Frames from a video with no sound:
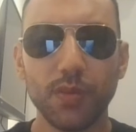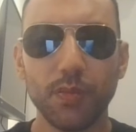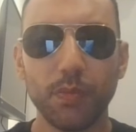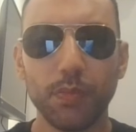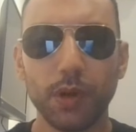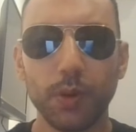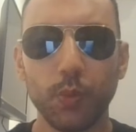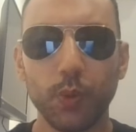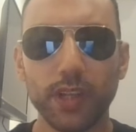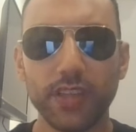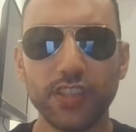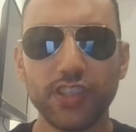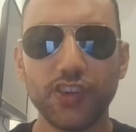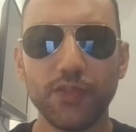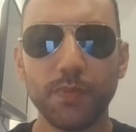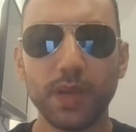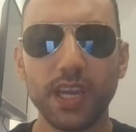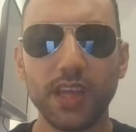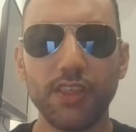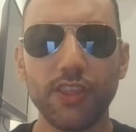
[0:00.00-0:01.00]
But once
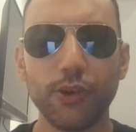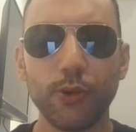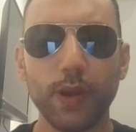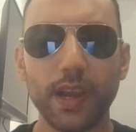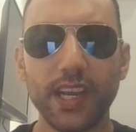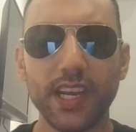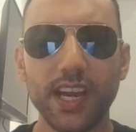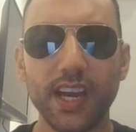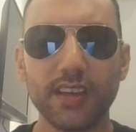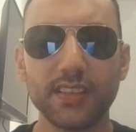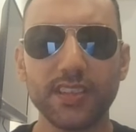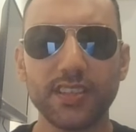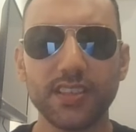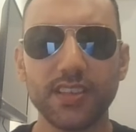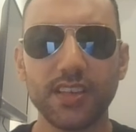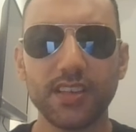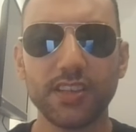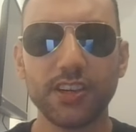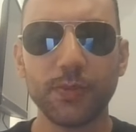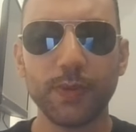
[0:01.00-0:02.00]
you've been through a
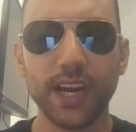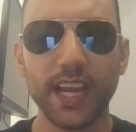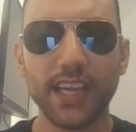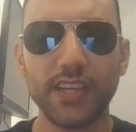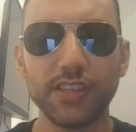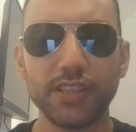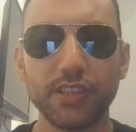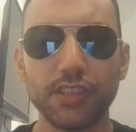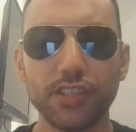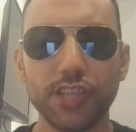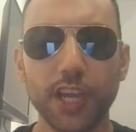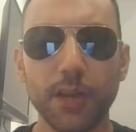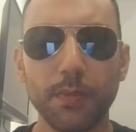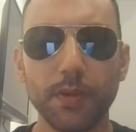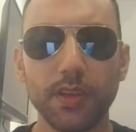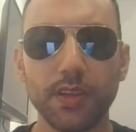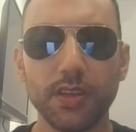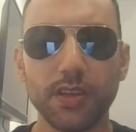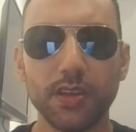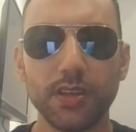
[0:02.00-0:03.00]
narcissistic
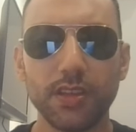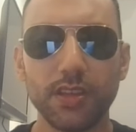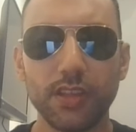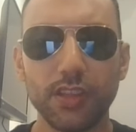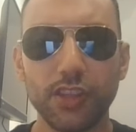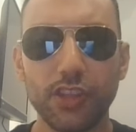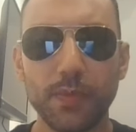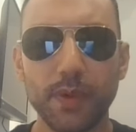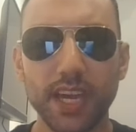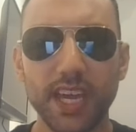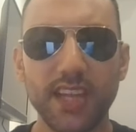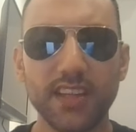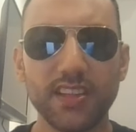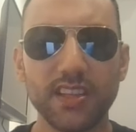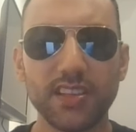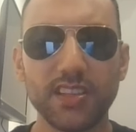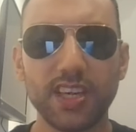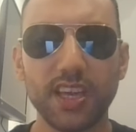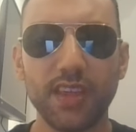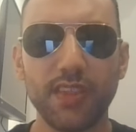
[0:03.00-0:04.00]
relationship, you begin to
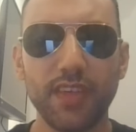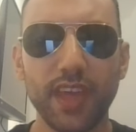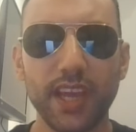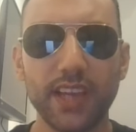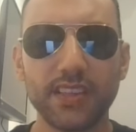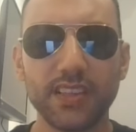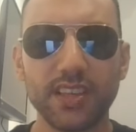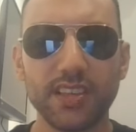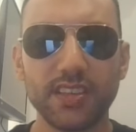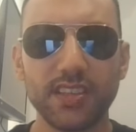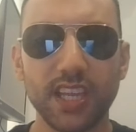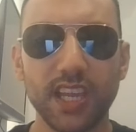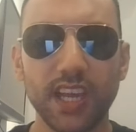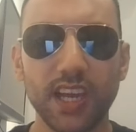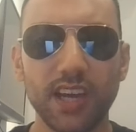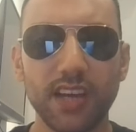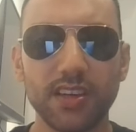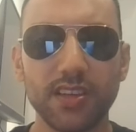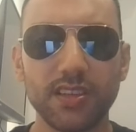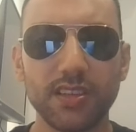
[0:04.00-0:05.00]
see things as they
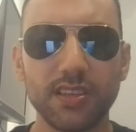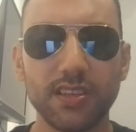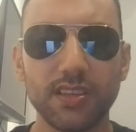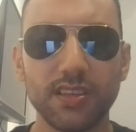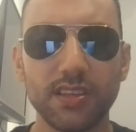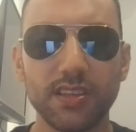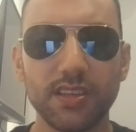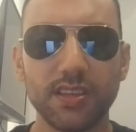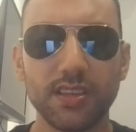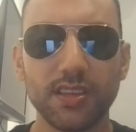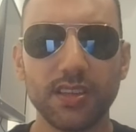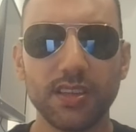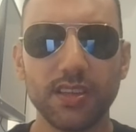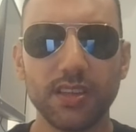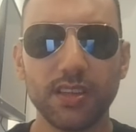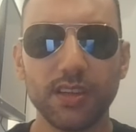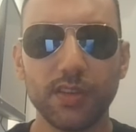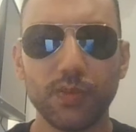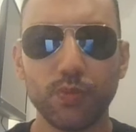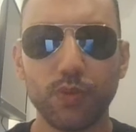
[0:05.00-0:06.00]
are,
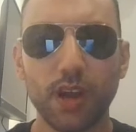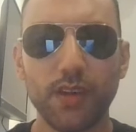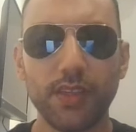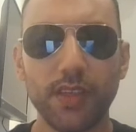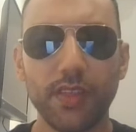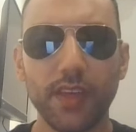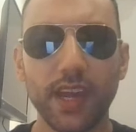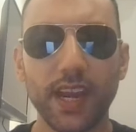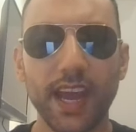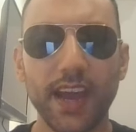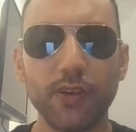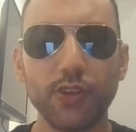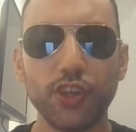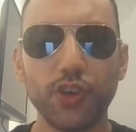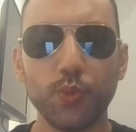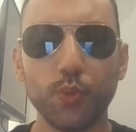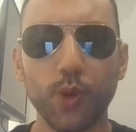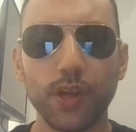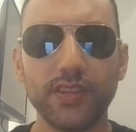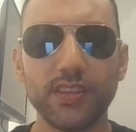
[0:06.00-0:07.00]
rather than how
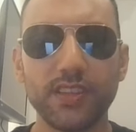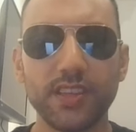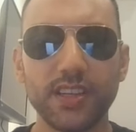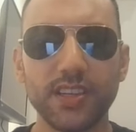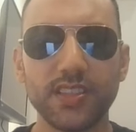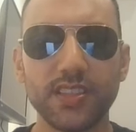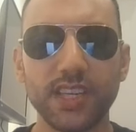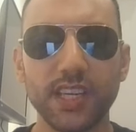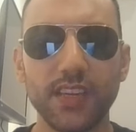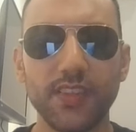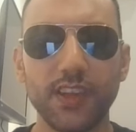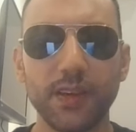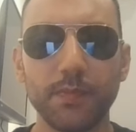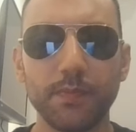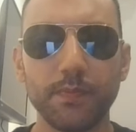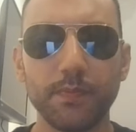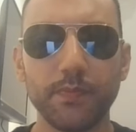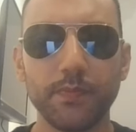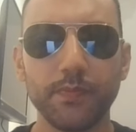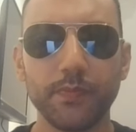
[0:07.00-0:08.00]
you wanted to see them.
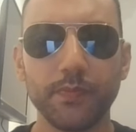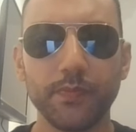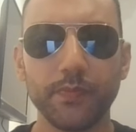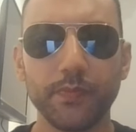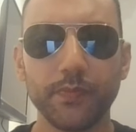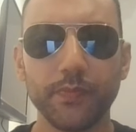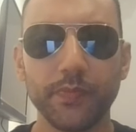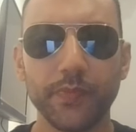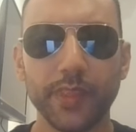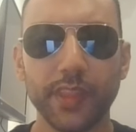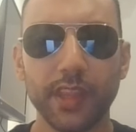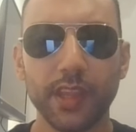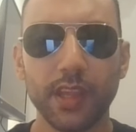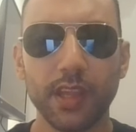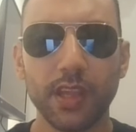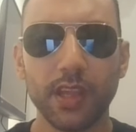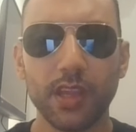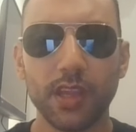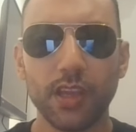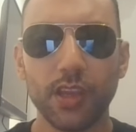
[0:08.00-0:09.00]

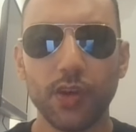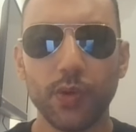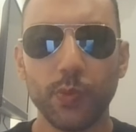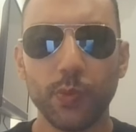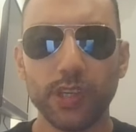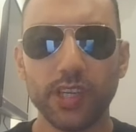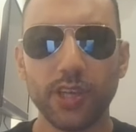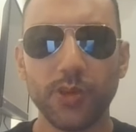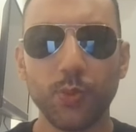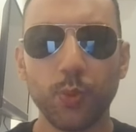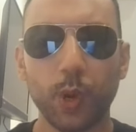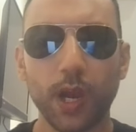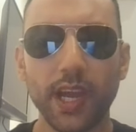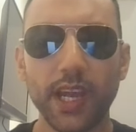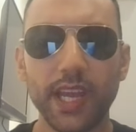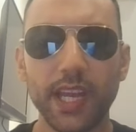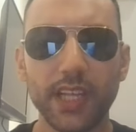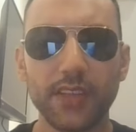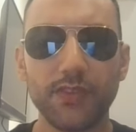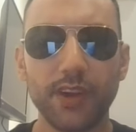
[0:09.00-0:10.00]
Which is why
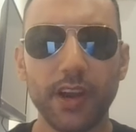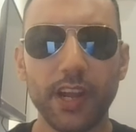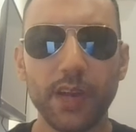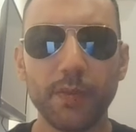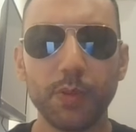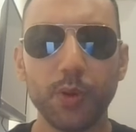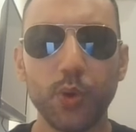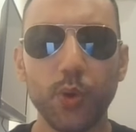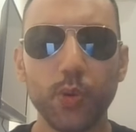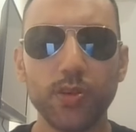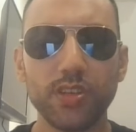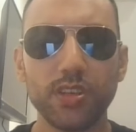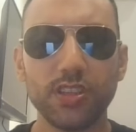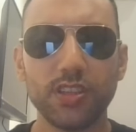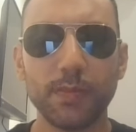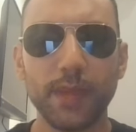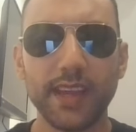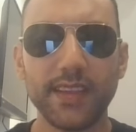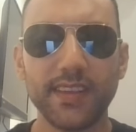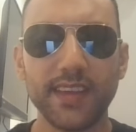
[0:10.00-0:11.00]
it's very important
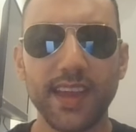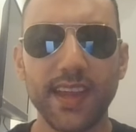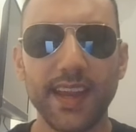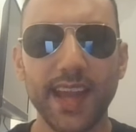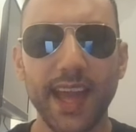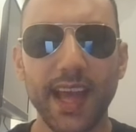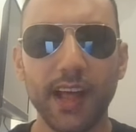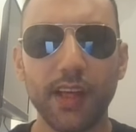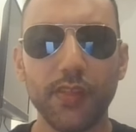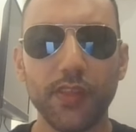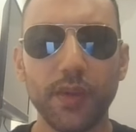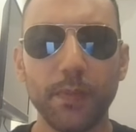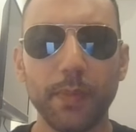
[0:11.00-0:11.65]
to maintain healthy